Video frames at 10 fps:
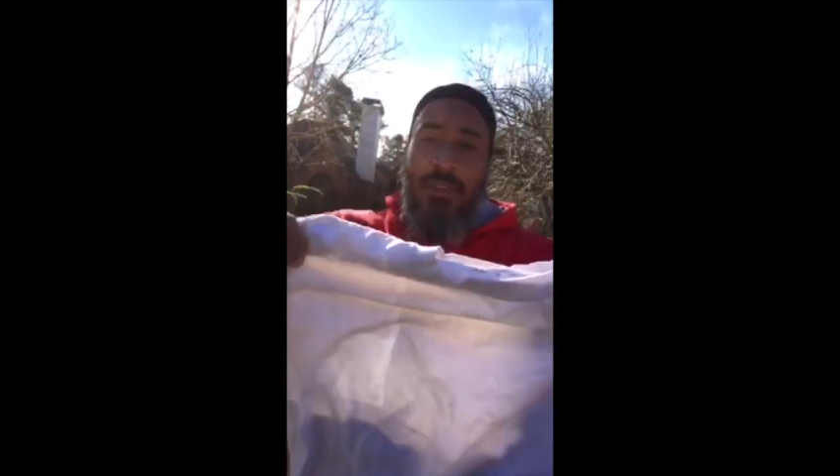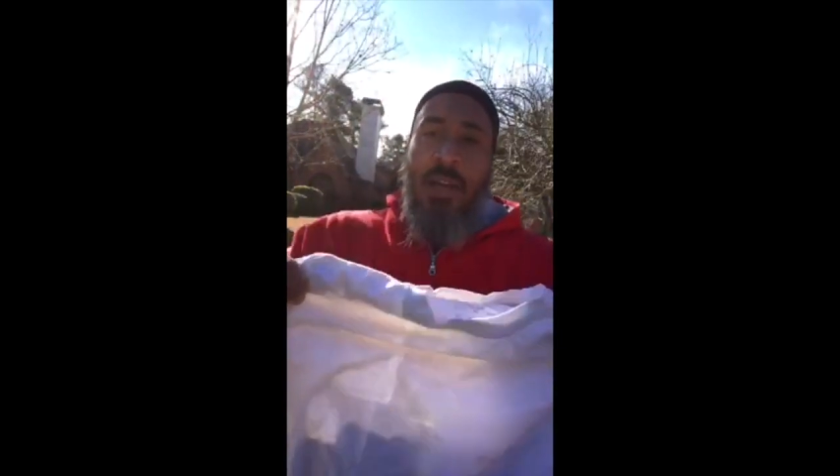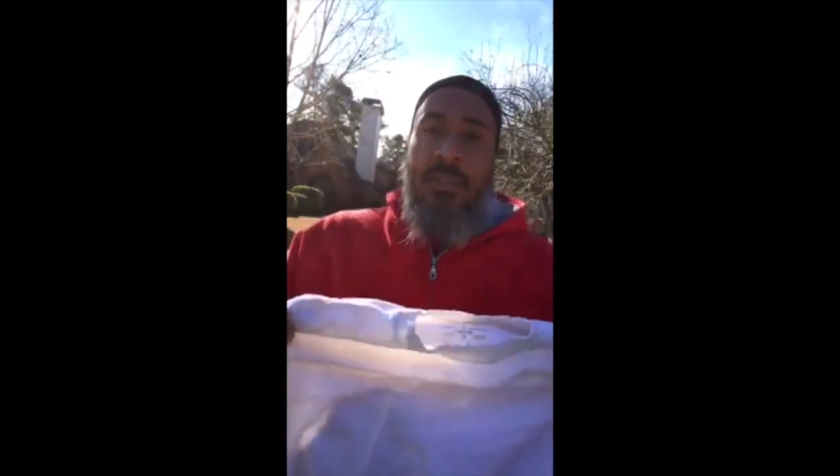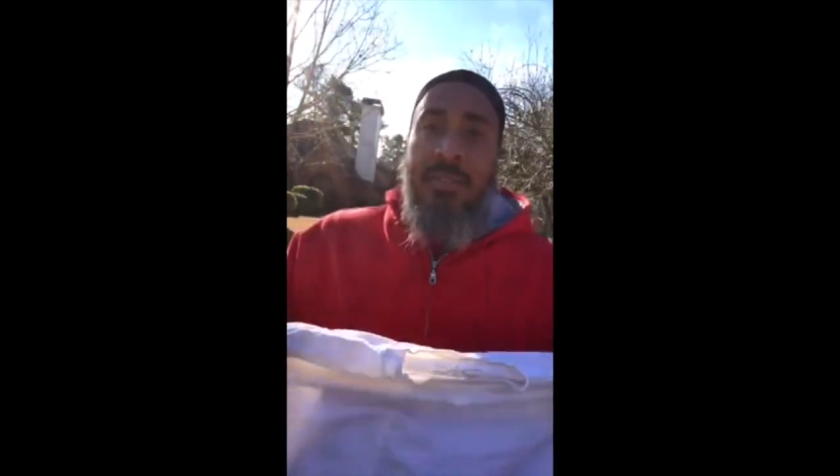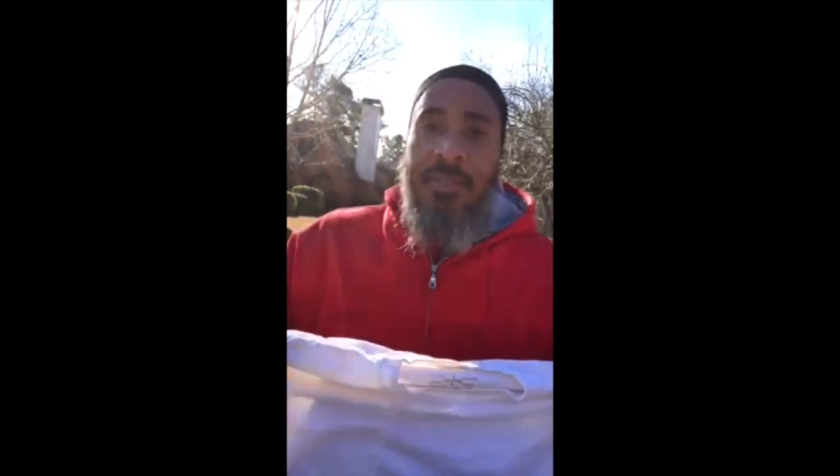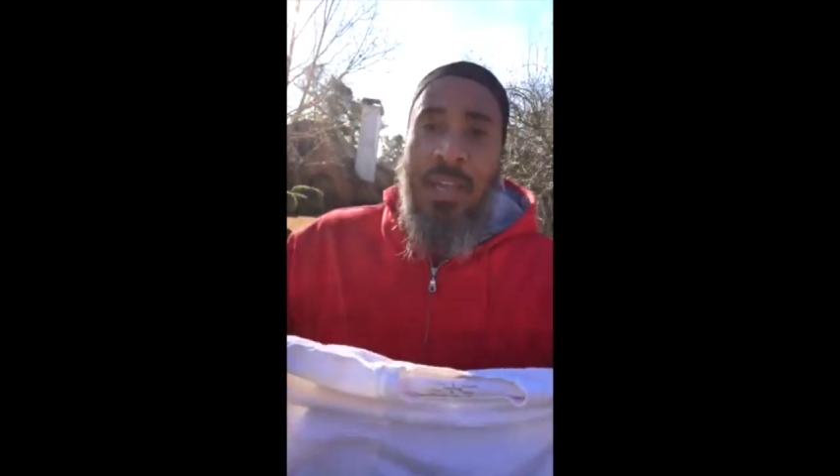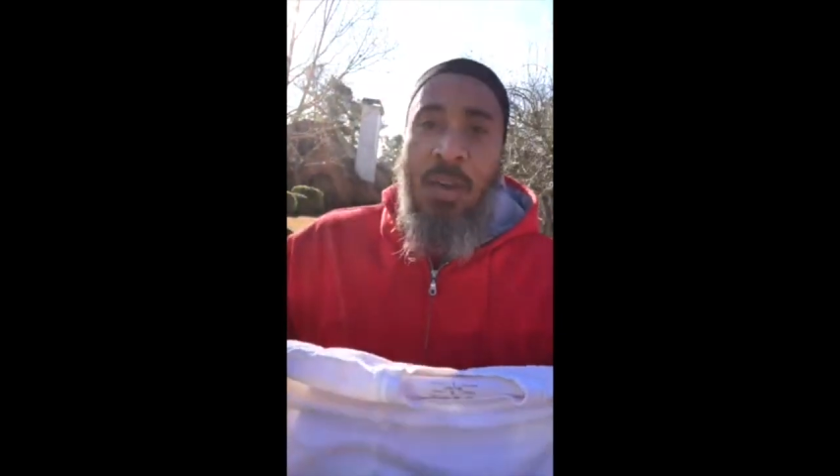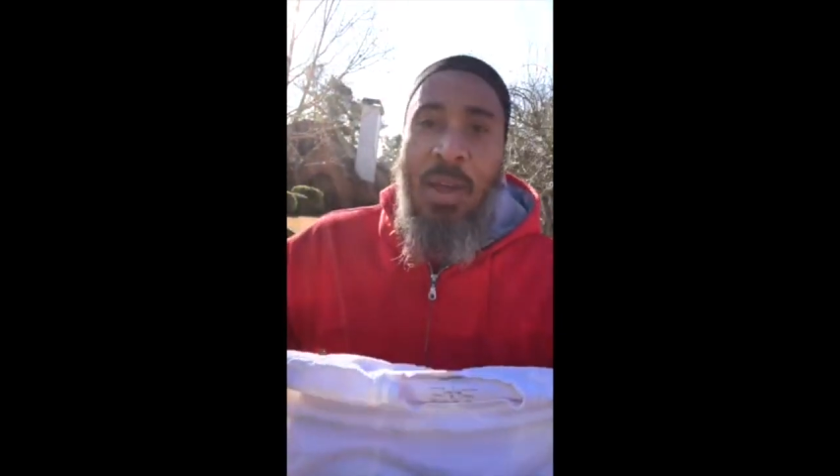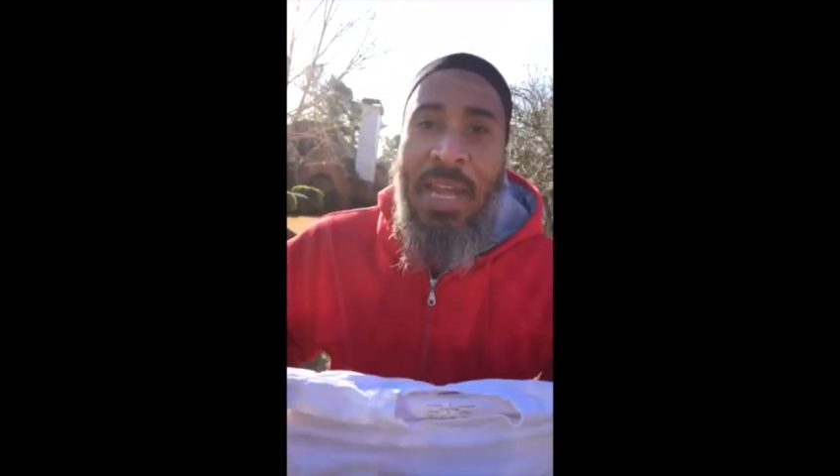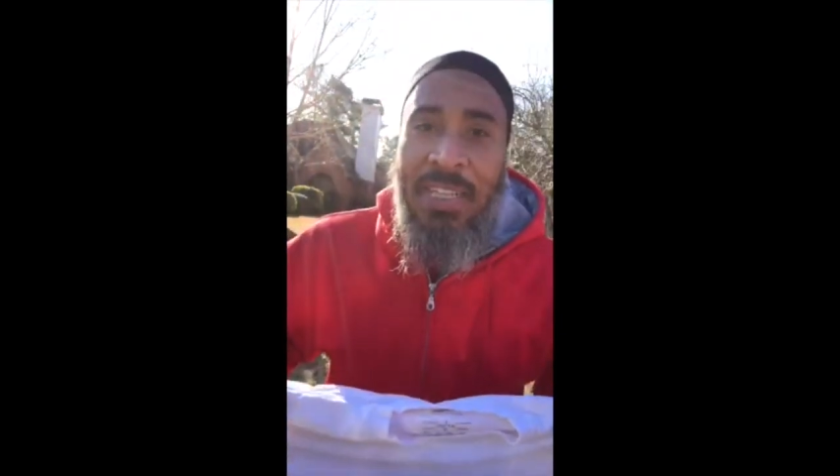I
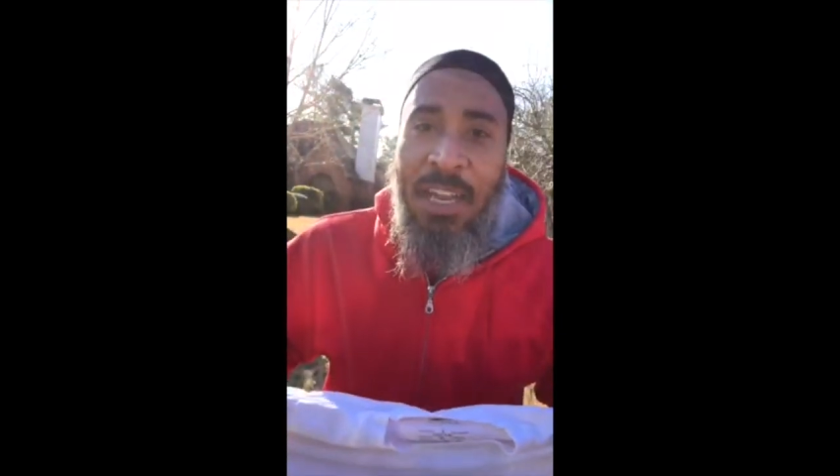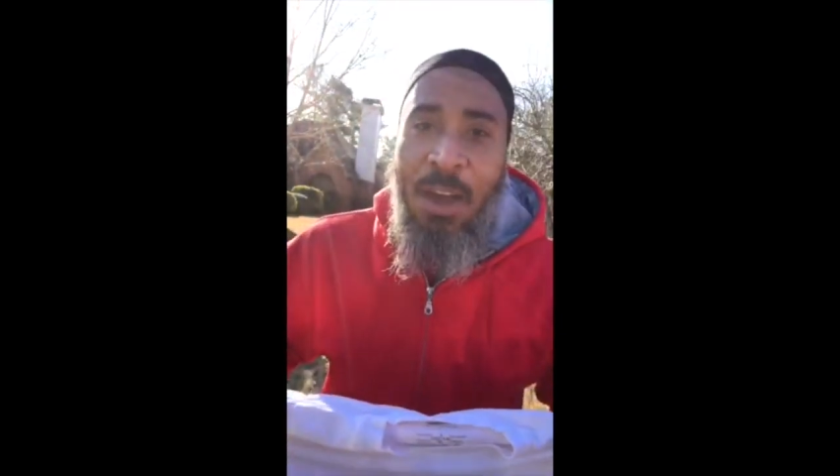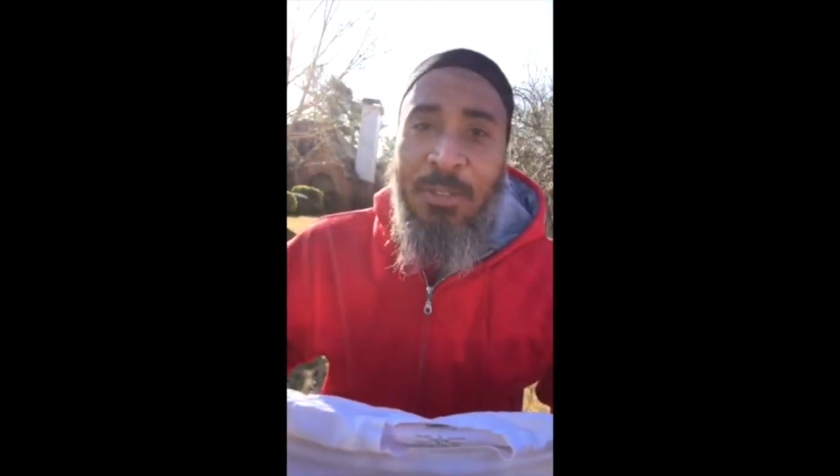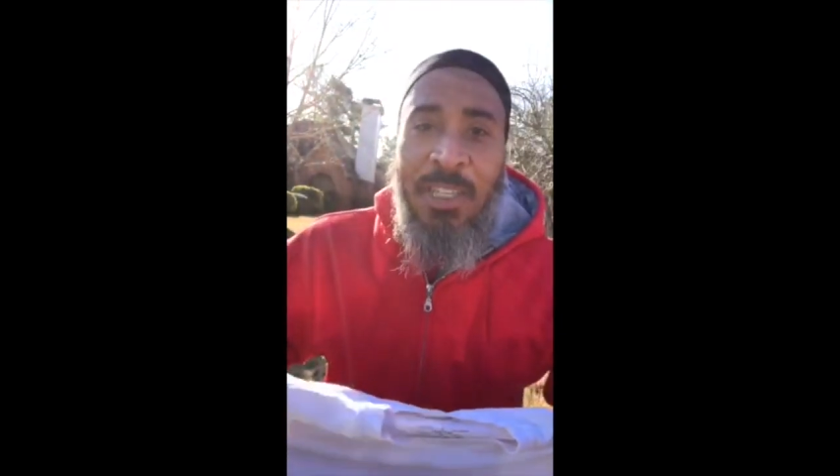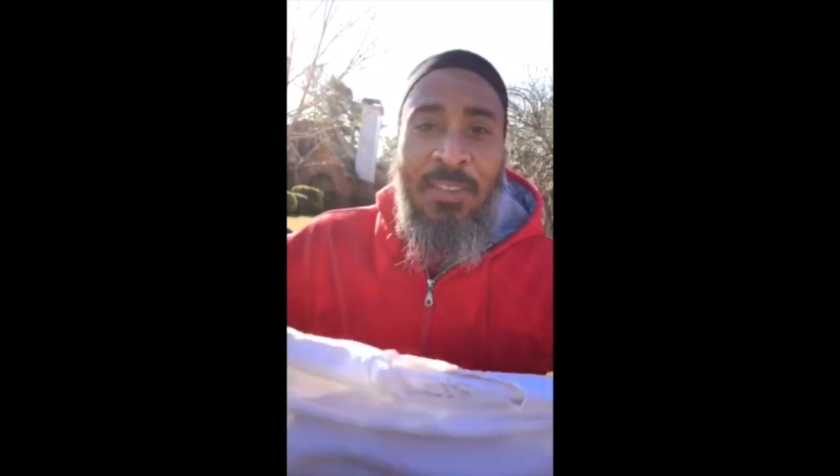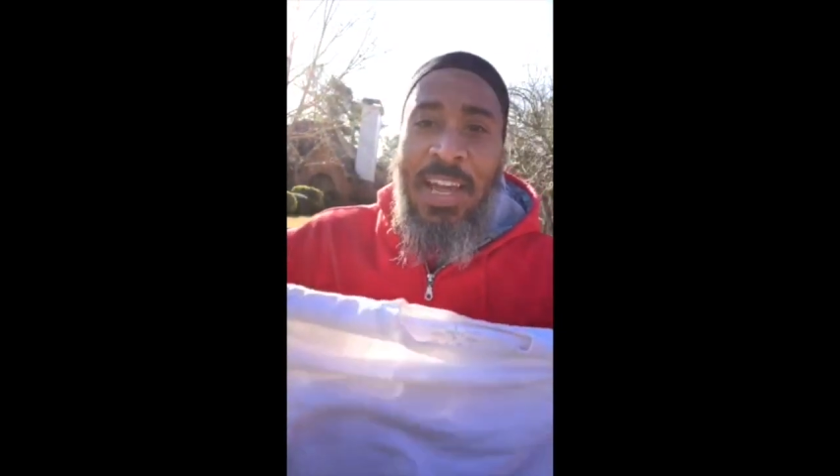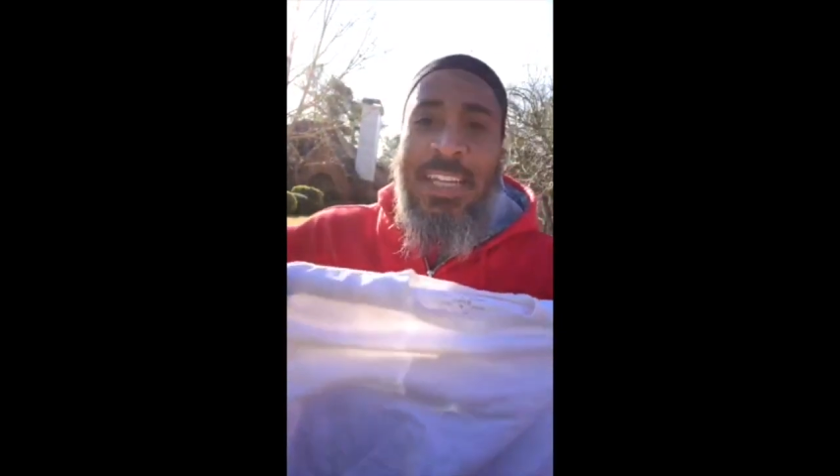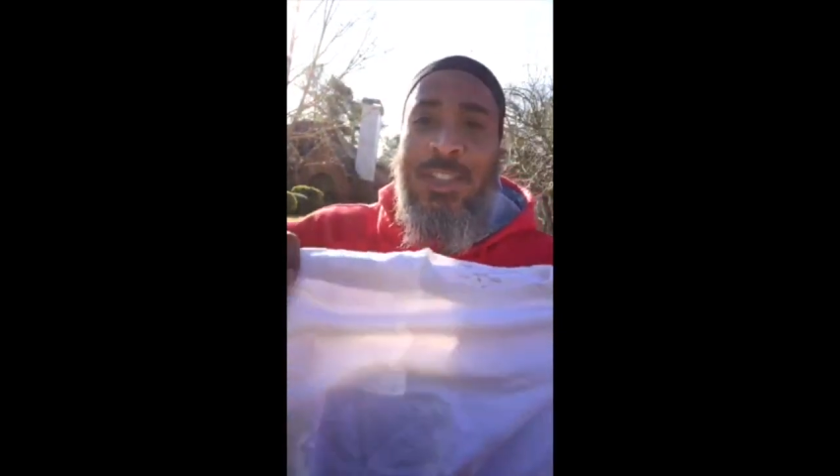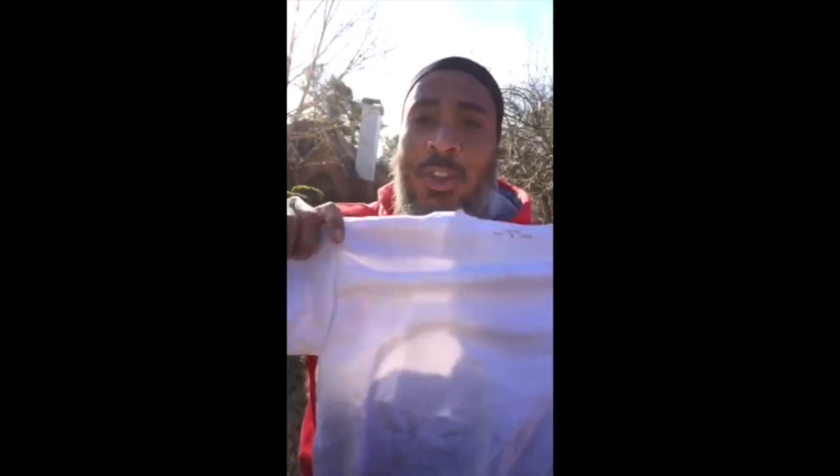don't have the long sleeve. I got the